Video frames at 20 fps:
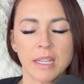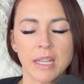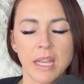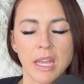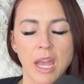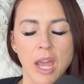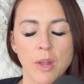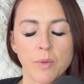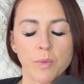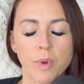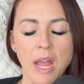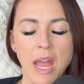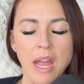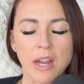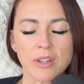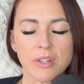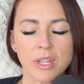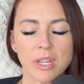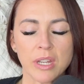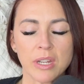And we're
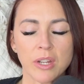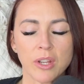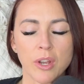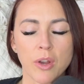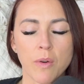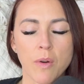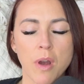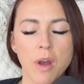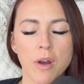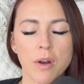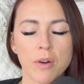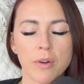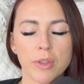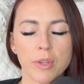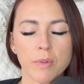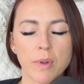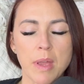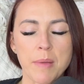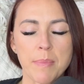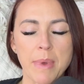actually going to go all
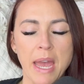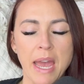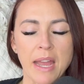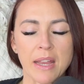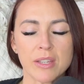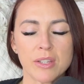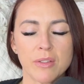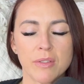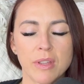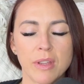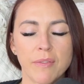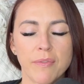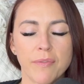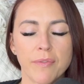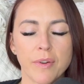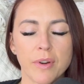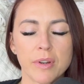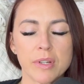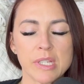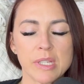the way back to the
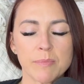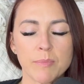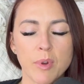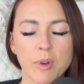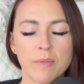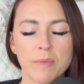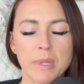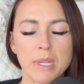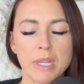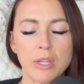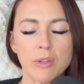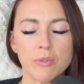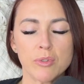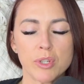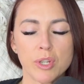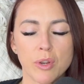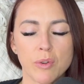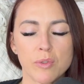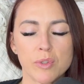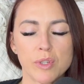first moment you
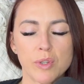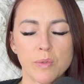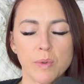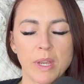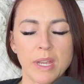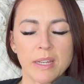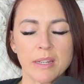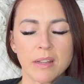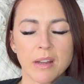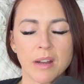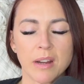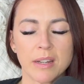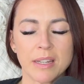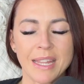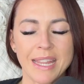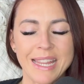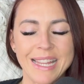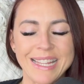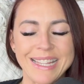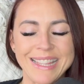chose to
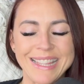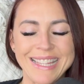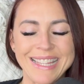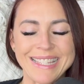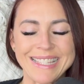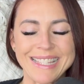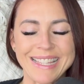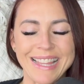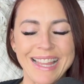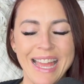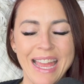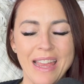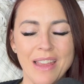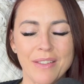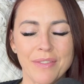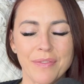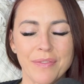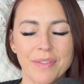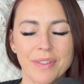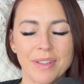incarnate in this life.
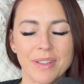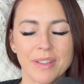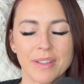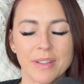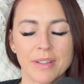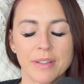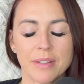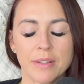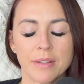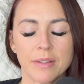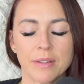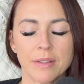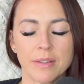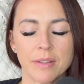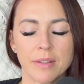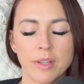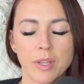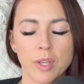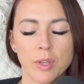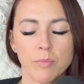
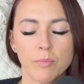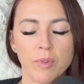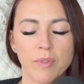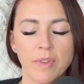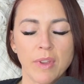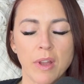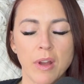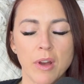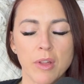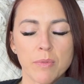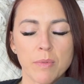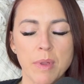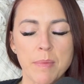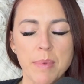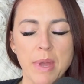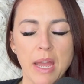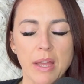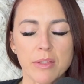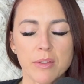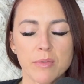Moving all the way
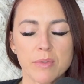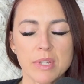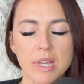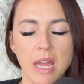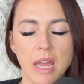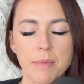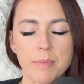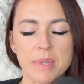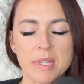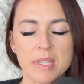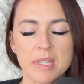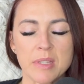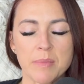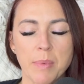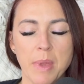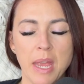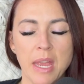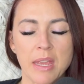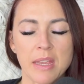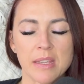back through time and
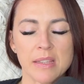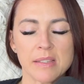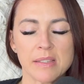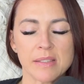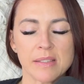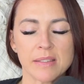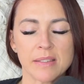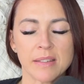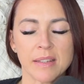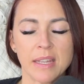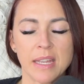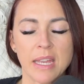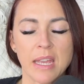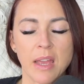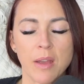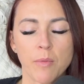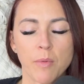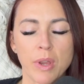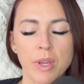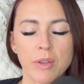space.
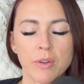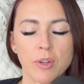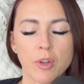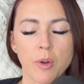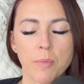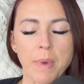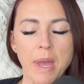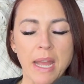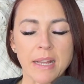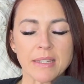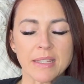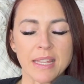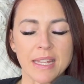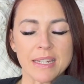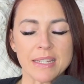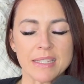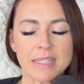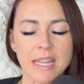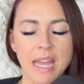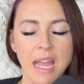I want you to go back to
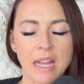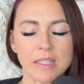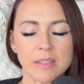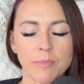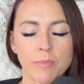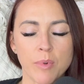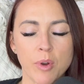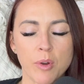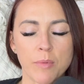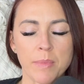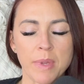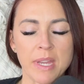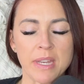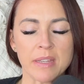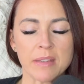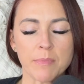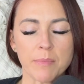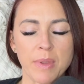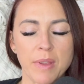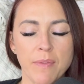that exact
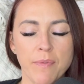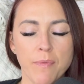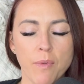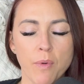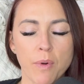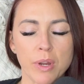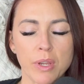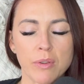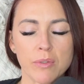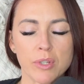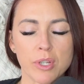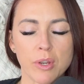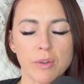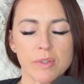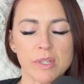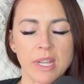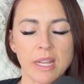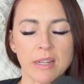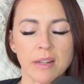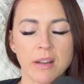moment before you
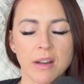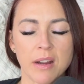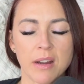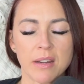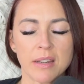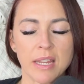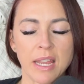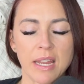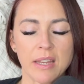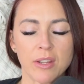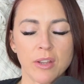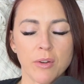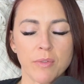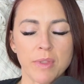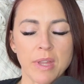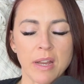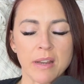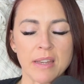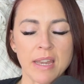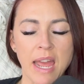chose to incarnate. Go
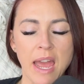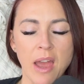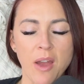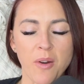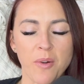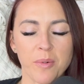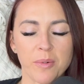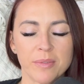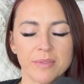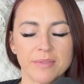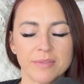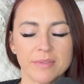there now.